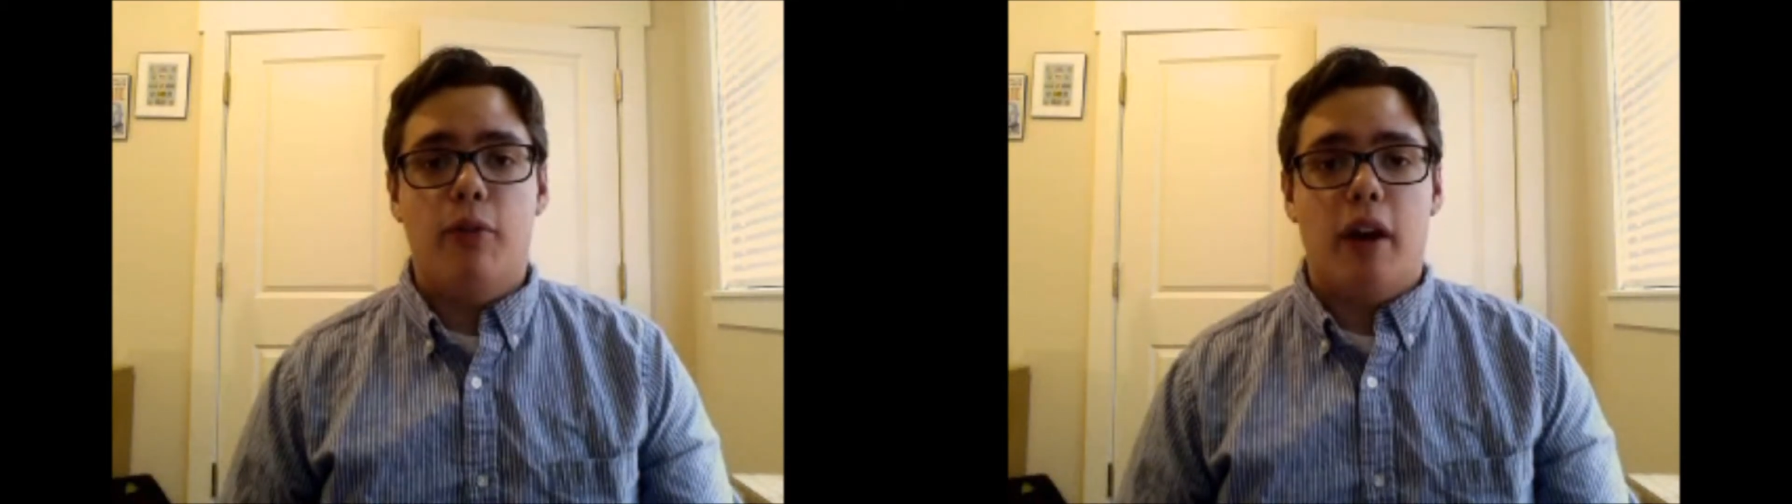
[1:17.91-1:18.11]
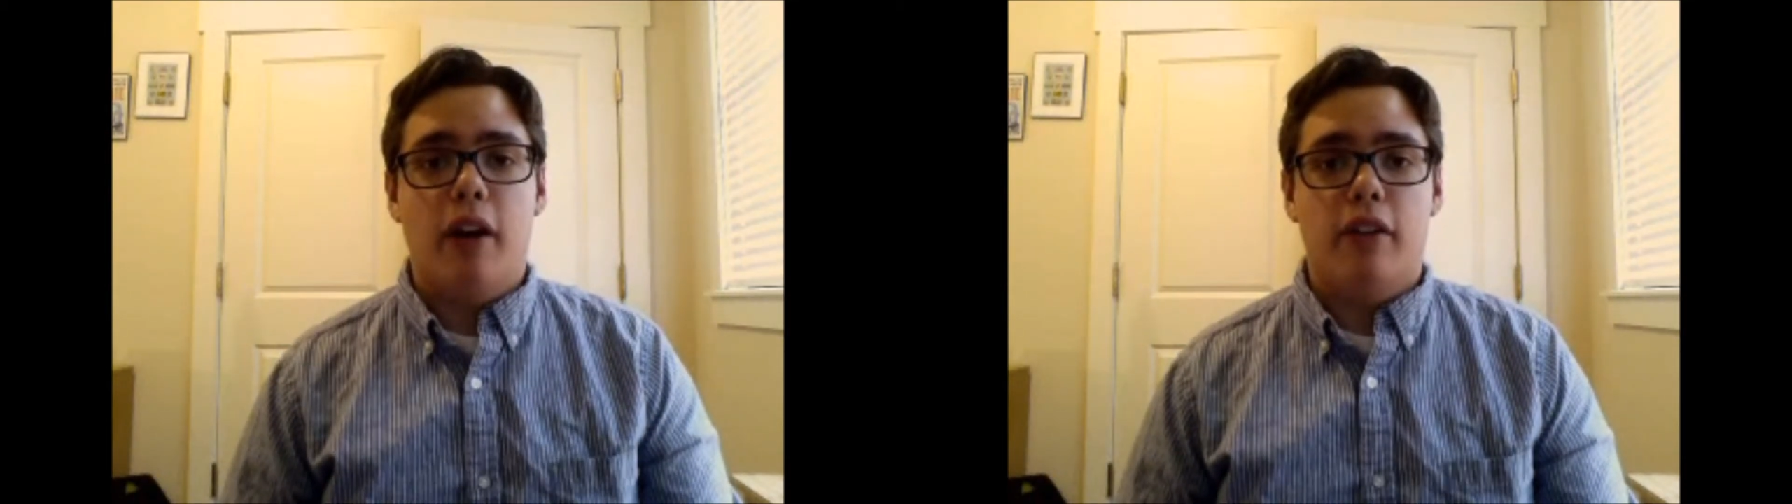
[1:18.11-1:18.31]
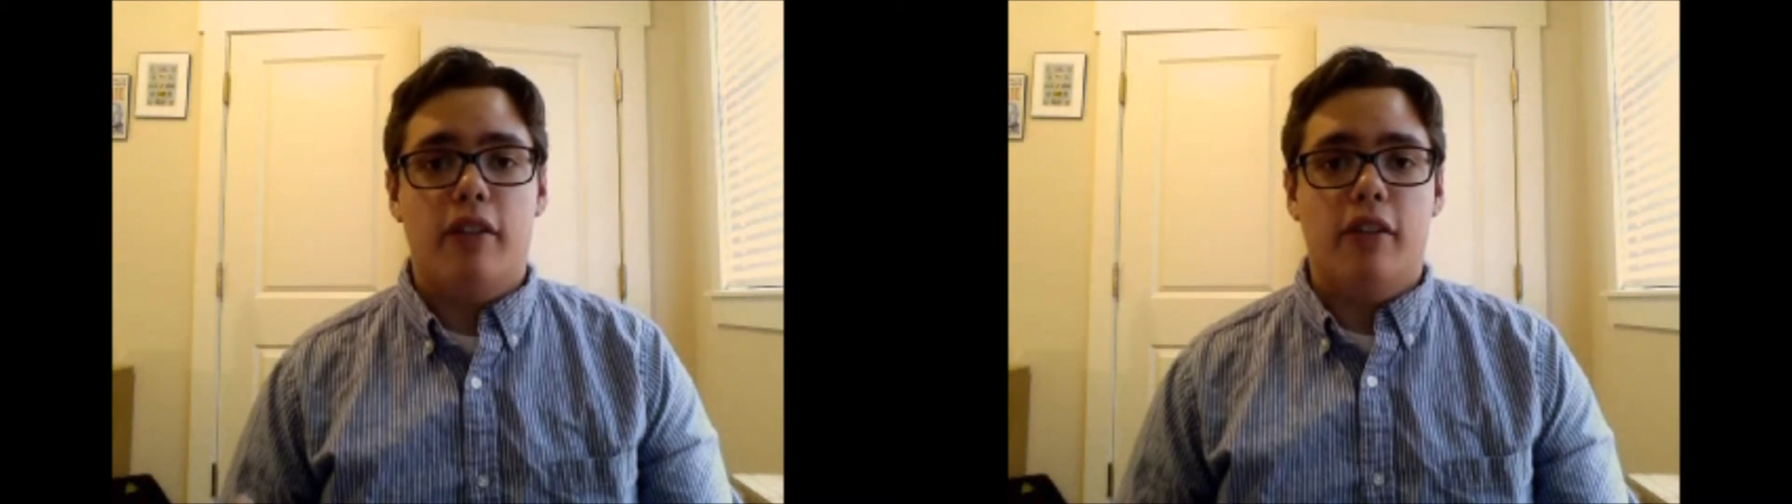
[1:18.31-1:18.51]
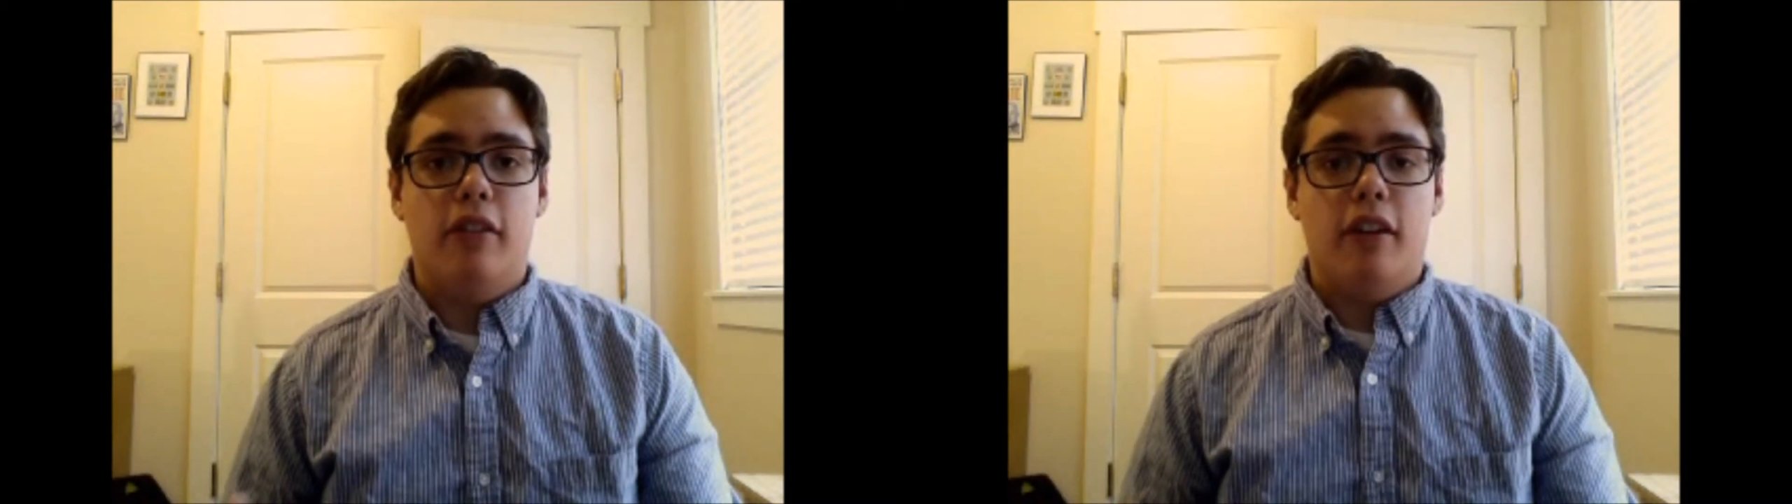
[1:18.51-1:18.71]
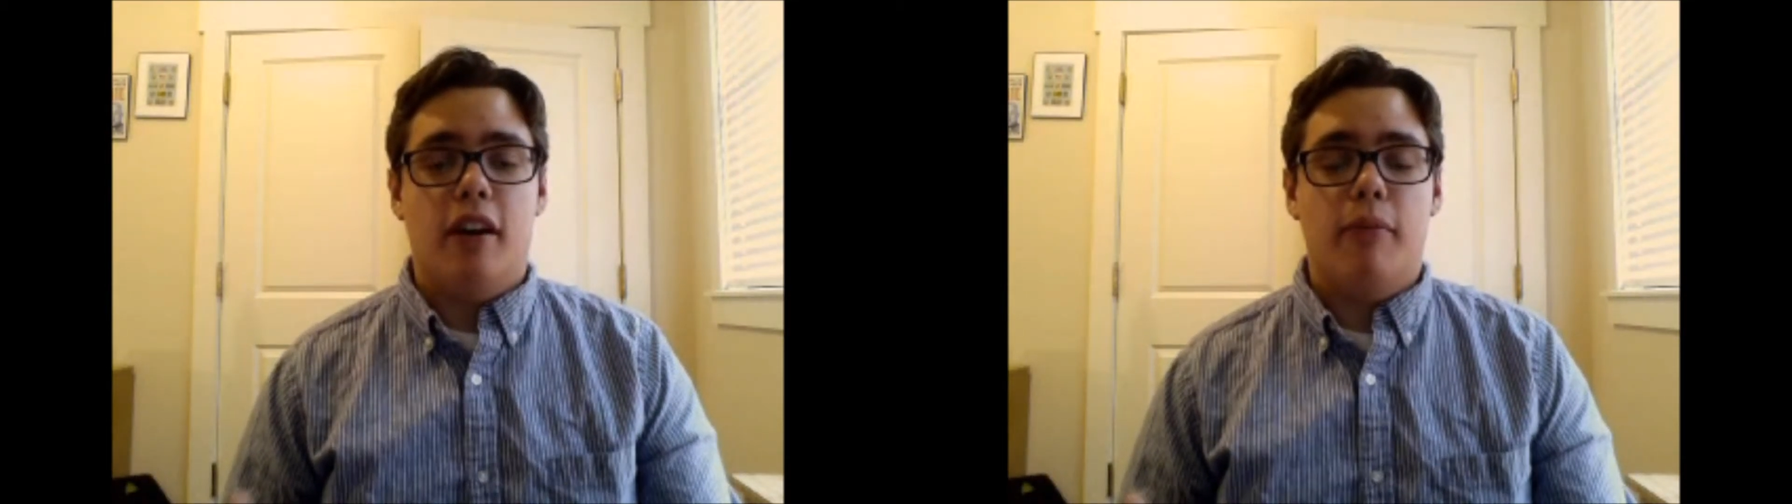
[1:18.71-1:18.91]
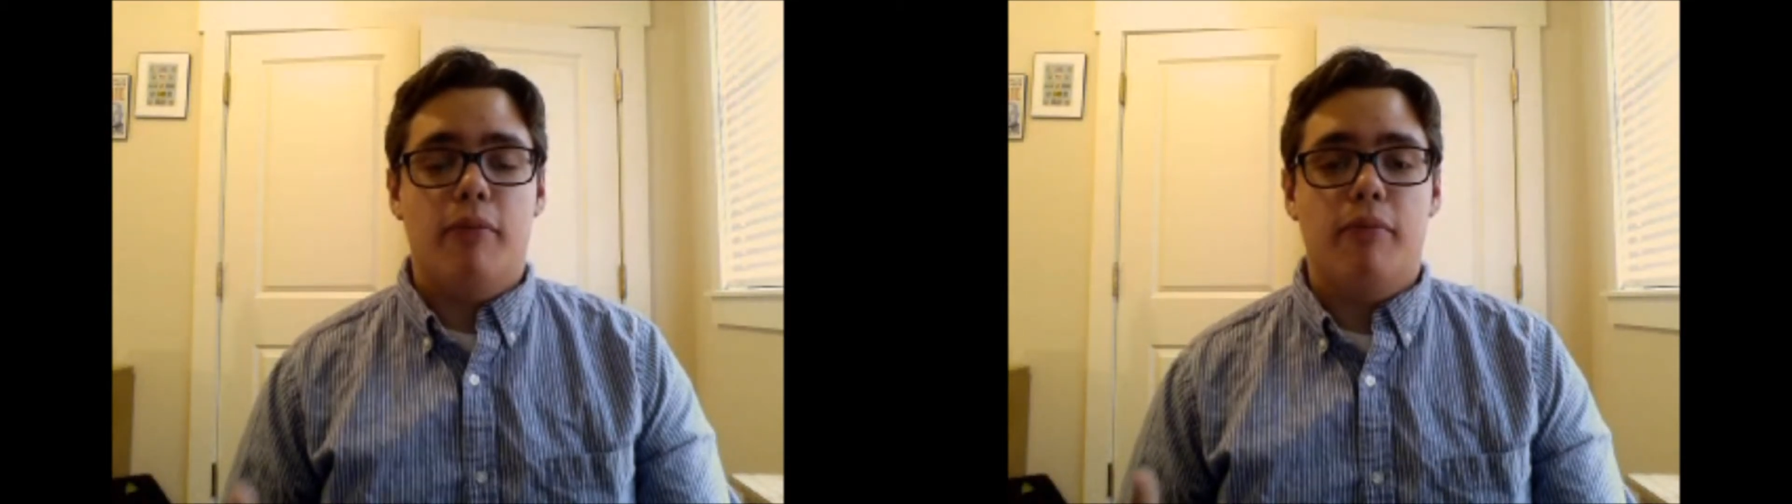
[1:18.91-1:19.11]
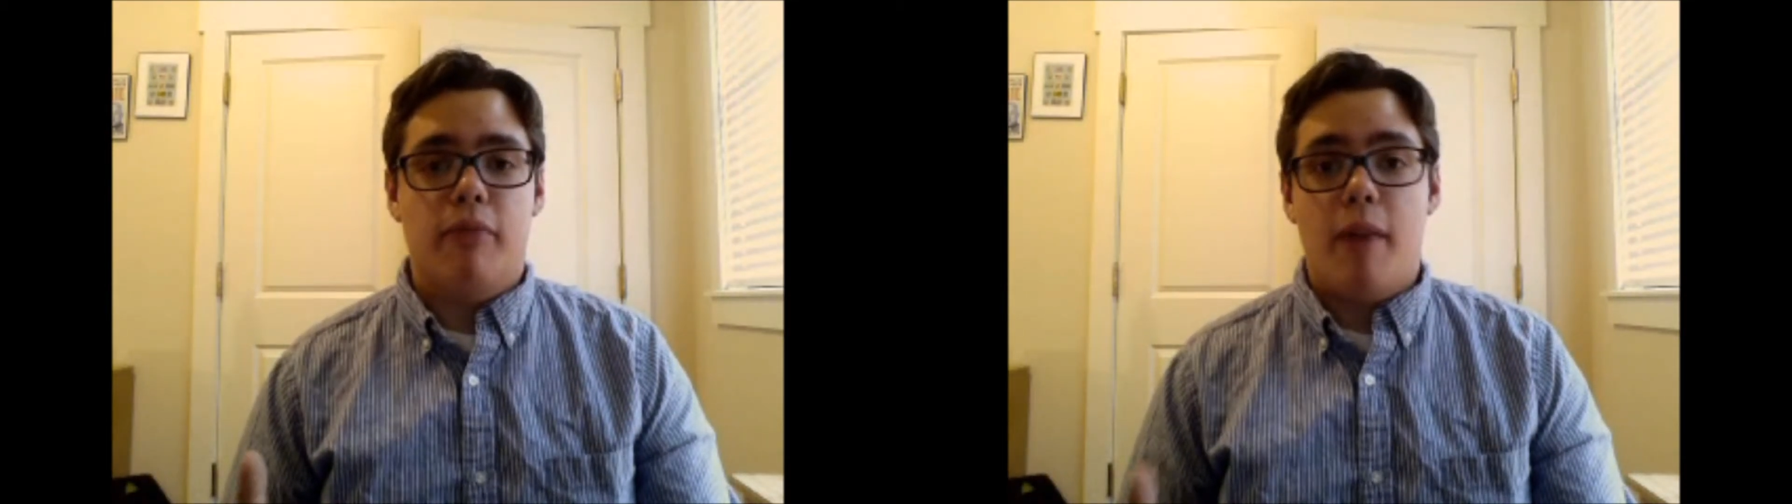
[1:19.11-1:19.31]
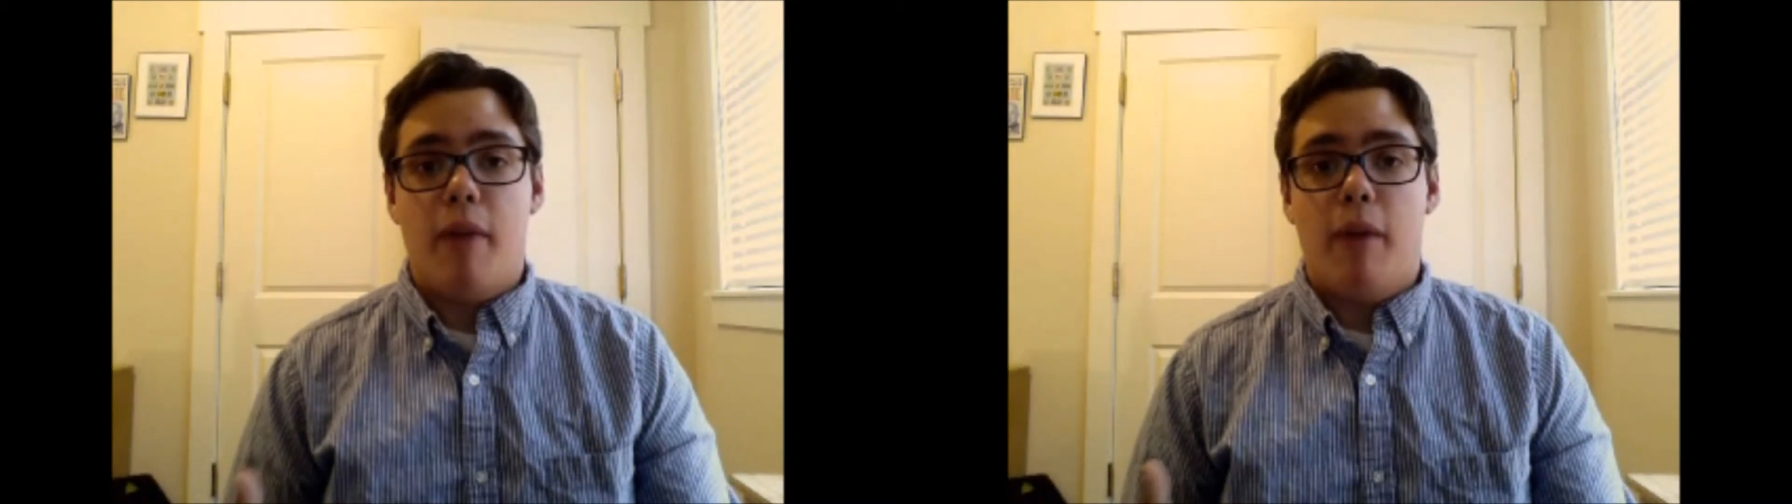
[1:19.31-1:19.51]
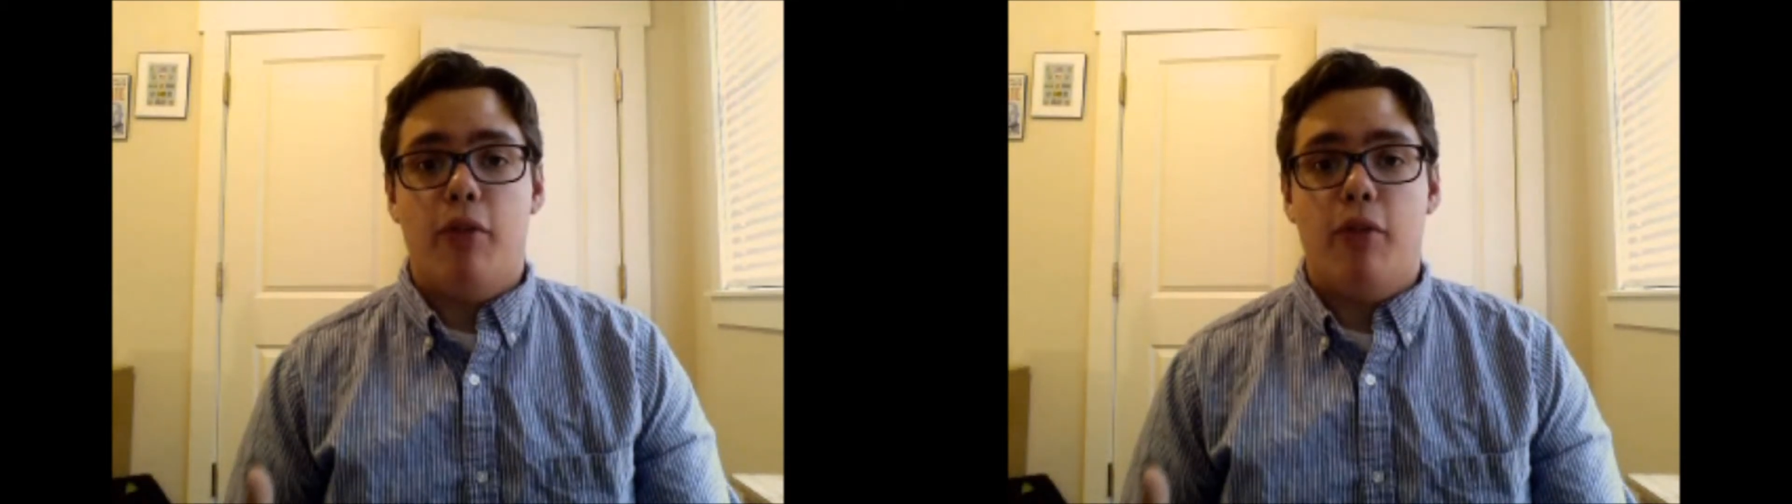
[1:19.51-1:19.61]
around until you can come up